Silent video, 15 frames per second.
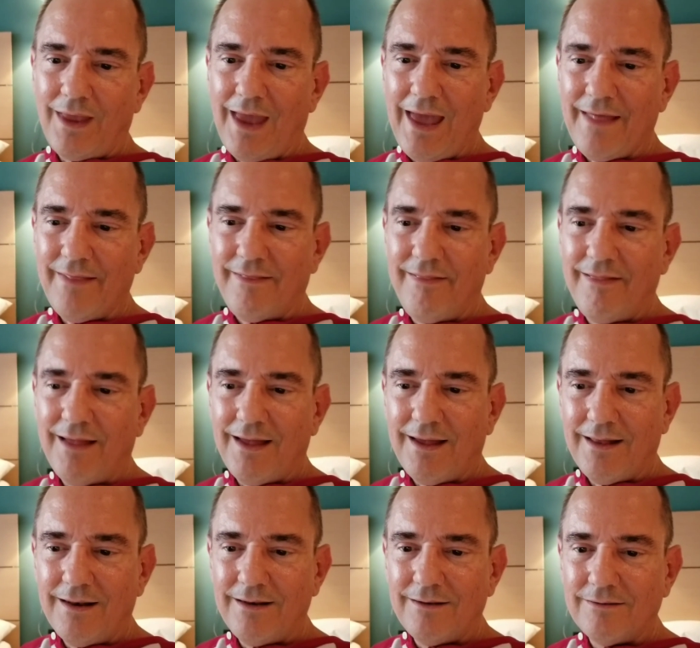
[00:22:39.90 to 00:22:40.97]
and
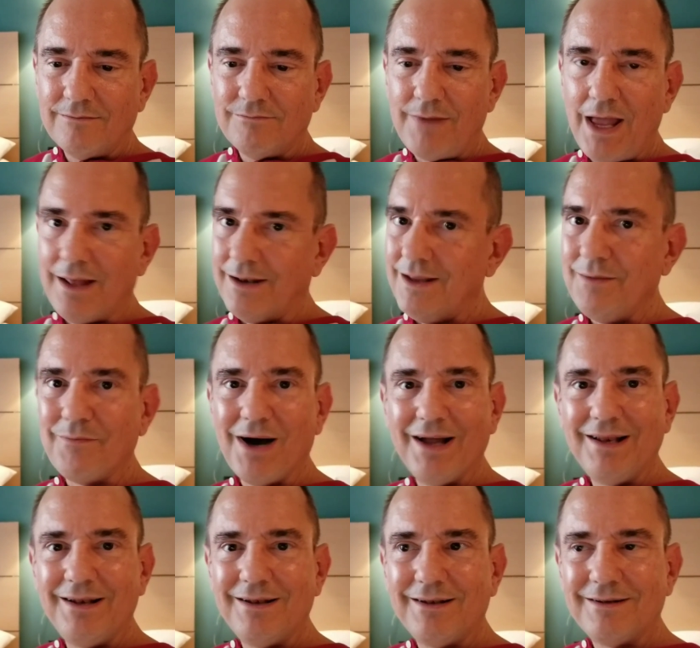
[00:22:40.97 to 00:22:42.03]
then, man, he
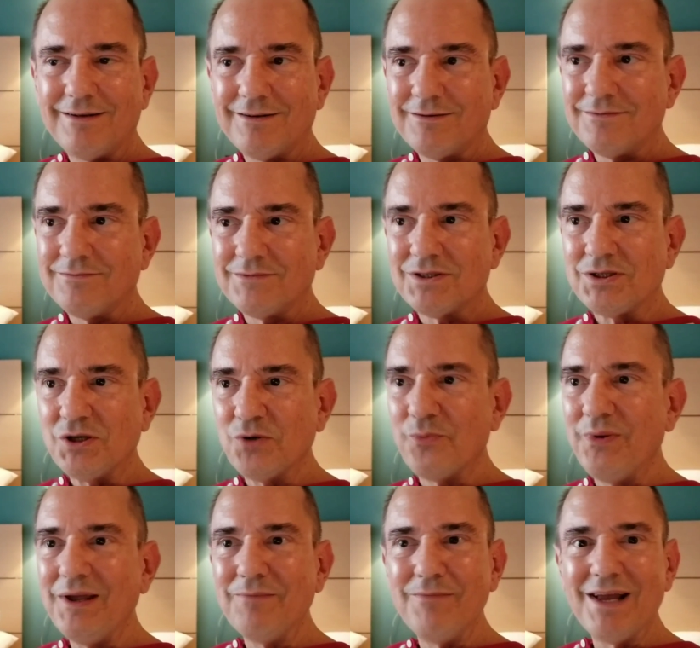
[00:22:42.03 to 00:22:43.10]
might still
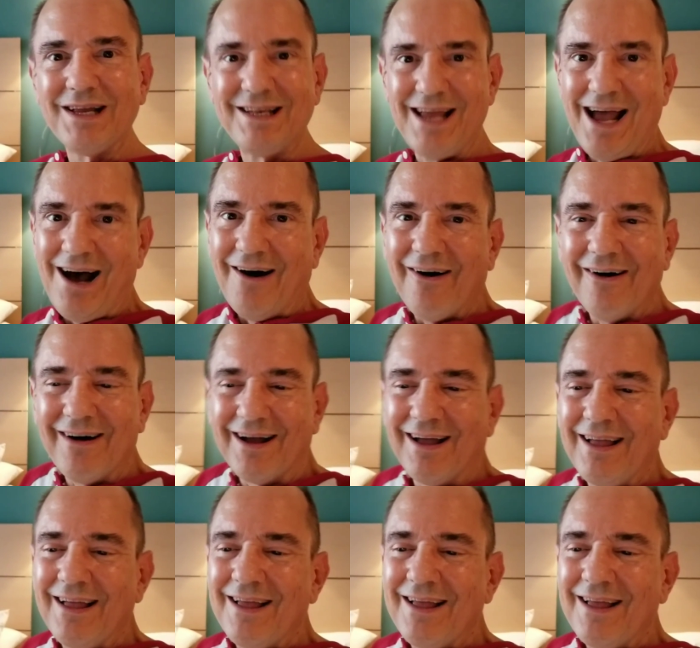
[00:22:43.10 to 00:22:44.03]
be a MGTOW.